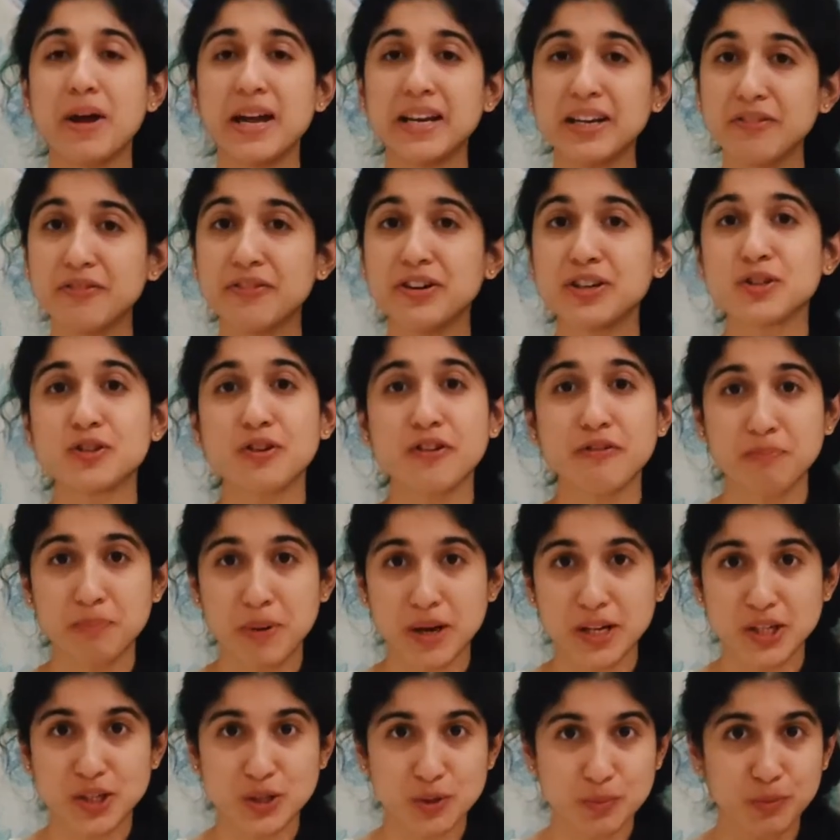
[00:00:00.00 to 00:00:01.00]
Benefits
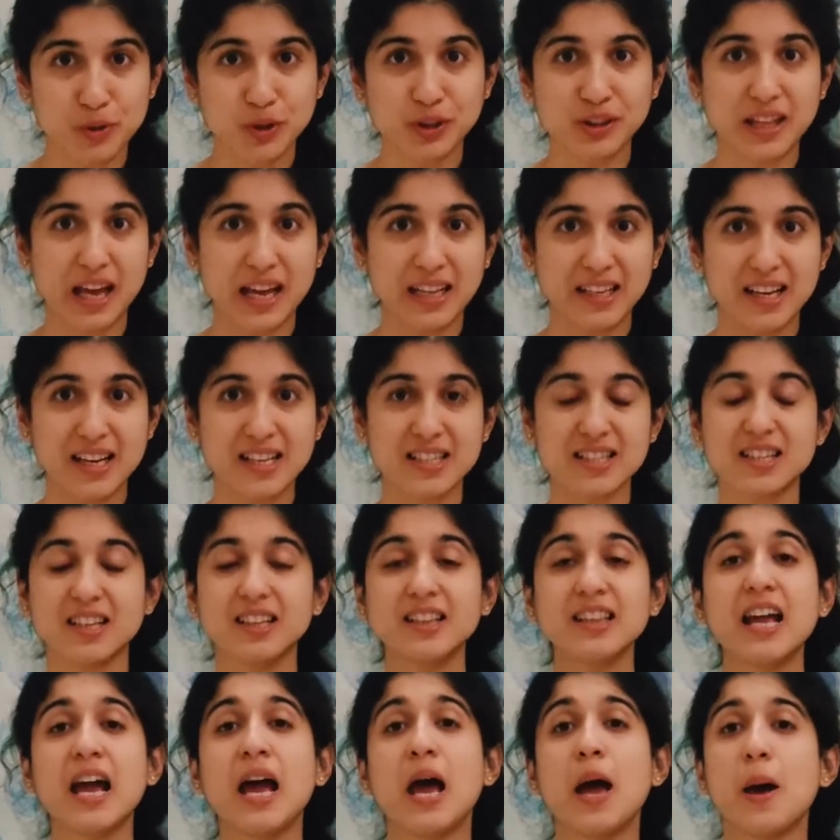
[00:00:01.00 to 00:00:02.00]
of
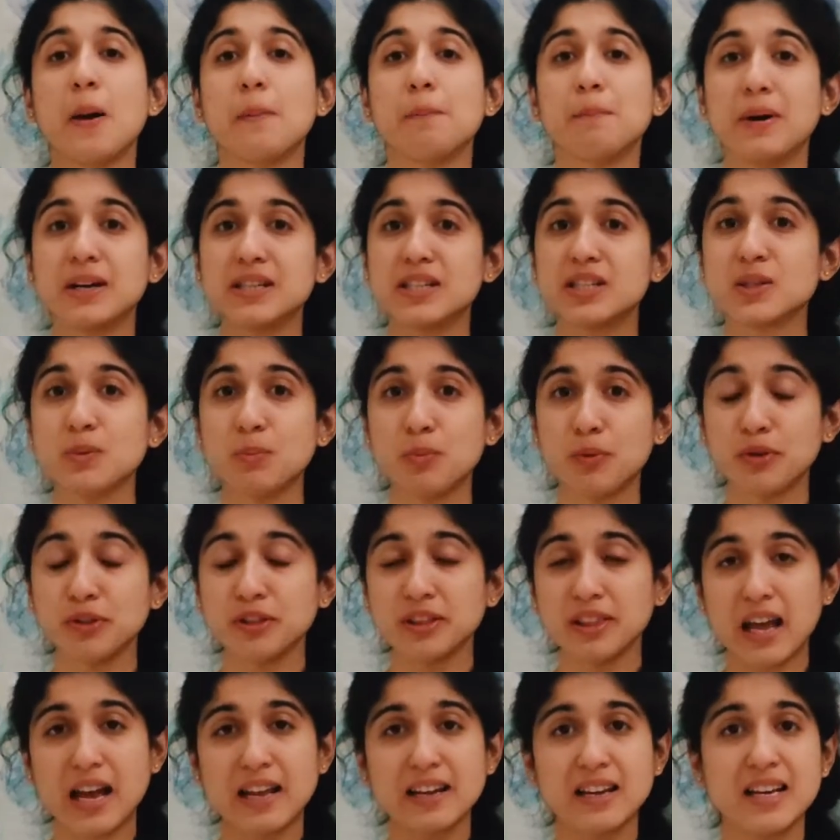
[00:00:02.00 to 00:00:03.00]
Paschimottanasana.
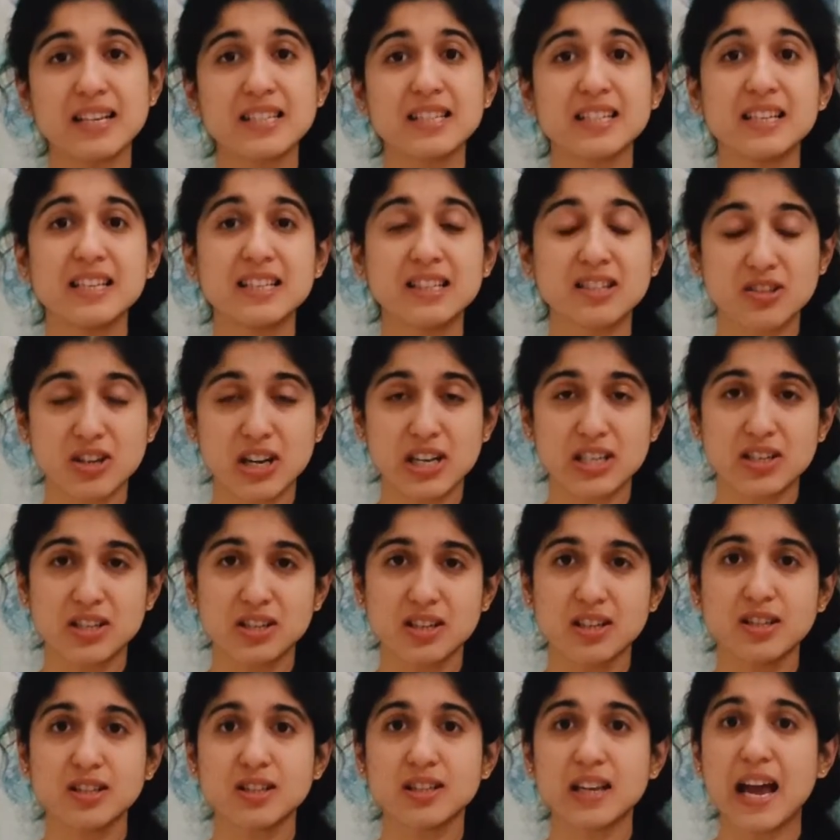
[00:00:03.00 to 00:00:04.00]
Paschimottanasana
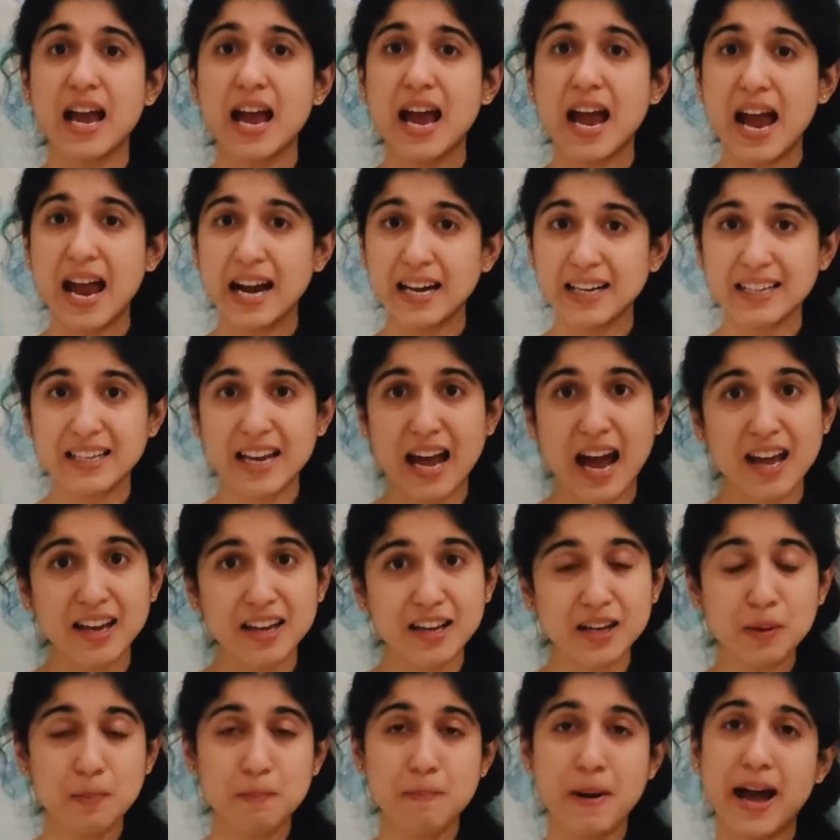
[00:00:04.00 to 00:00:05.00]
stretches
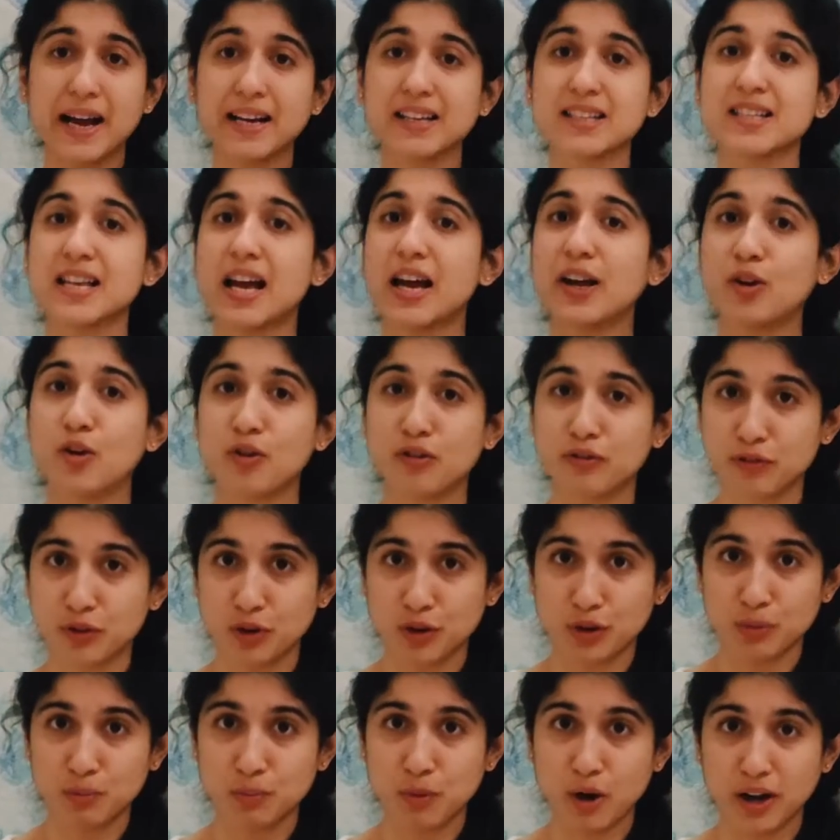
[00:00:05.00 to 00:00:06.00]
entire backside of
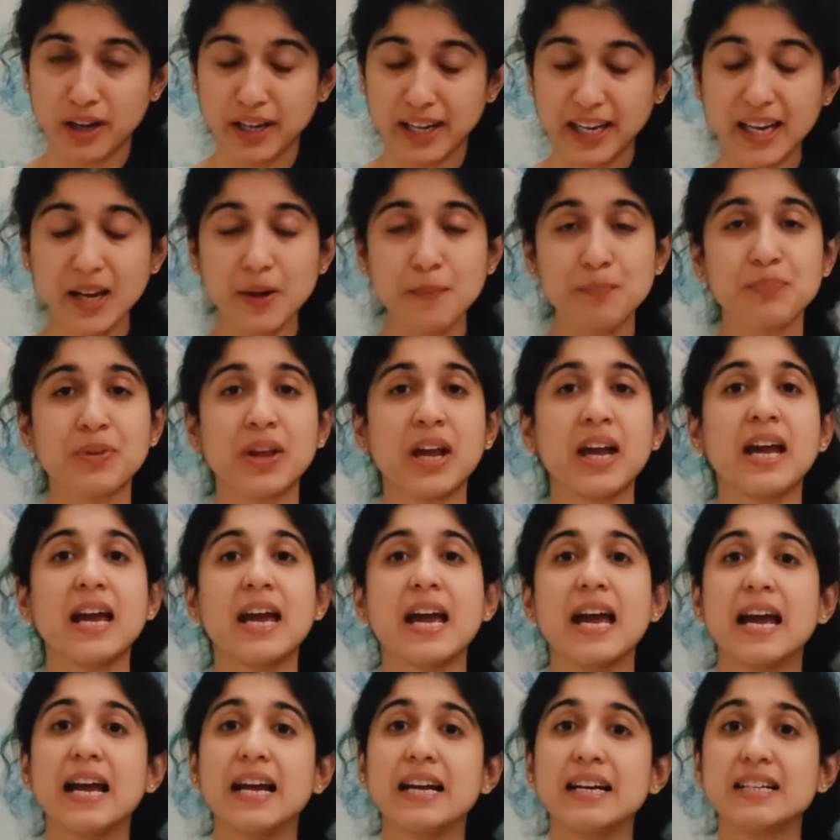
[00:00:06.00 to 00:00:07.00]
your body.
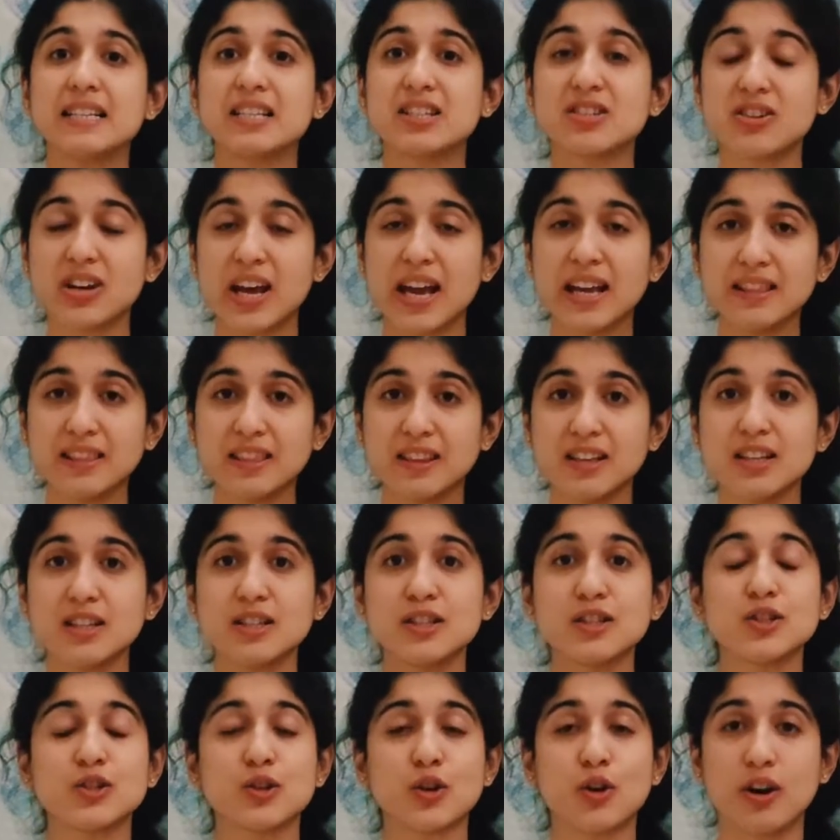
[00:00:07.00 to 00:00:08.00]
It
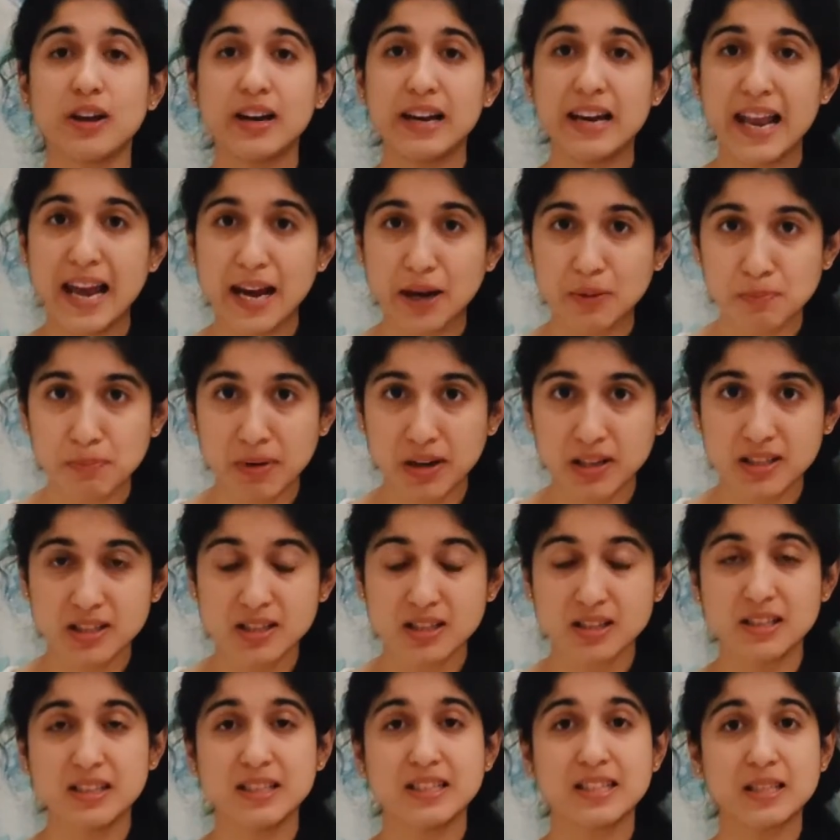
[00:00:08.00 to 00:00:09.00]
strengthens your leg
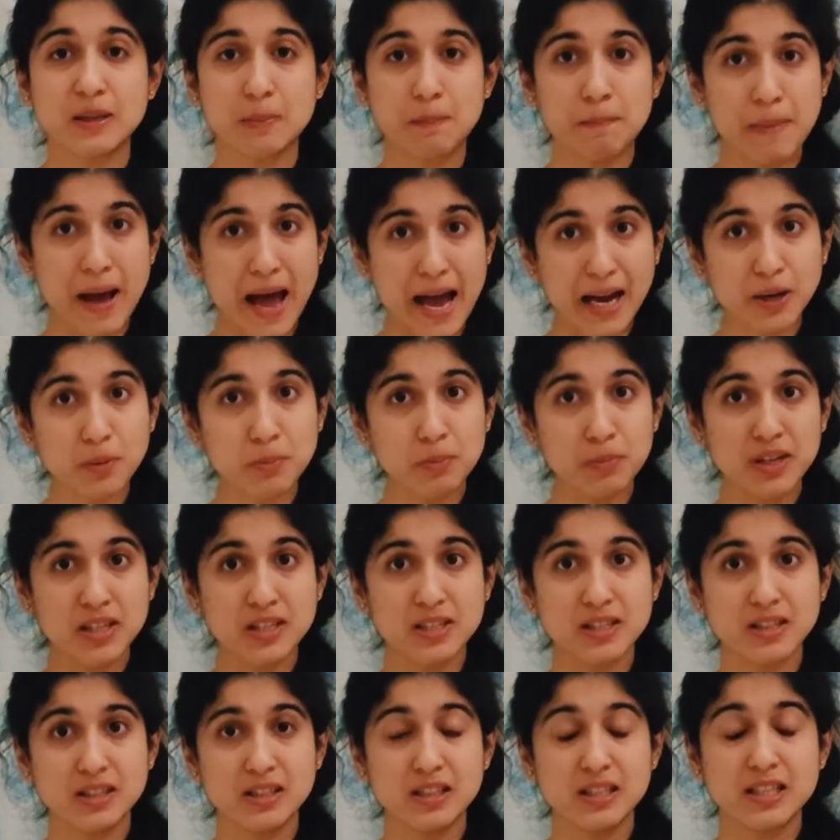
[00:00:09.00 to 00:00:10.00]
muscles, back
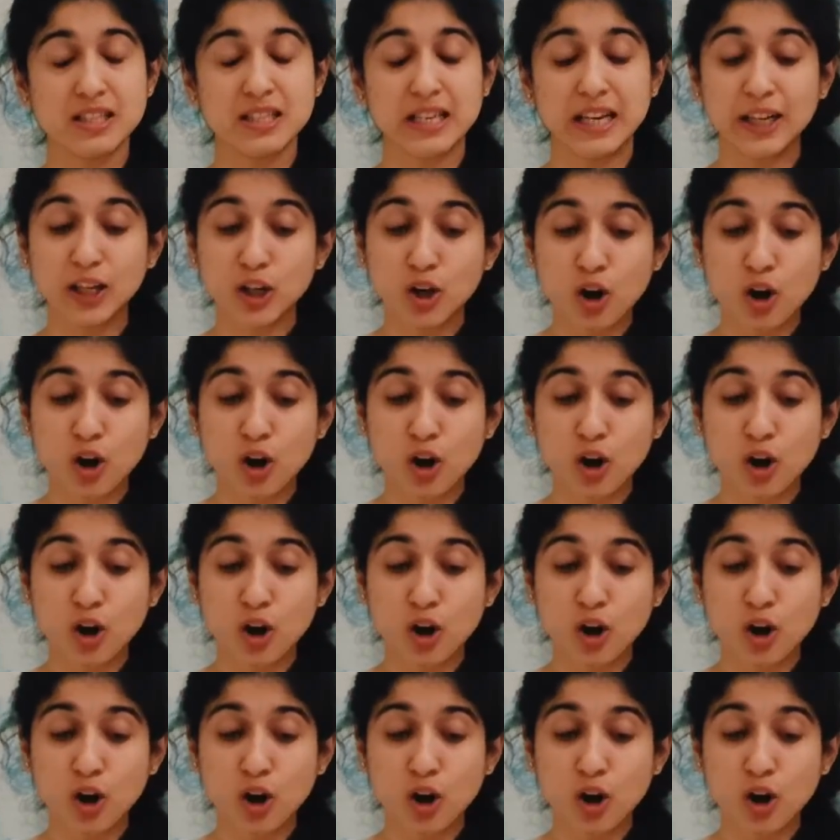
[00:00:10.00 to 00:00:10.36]
muscles.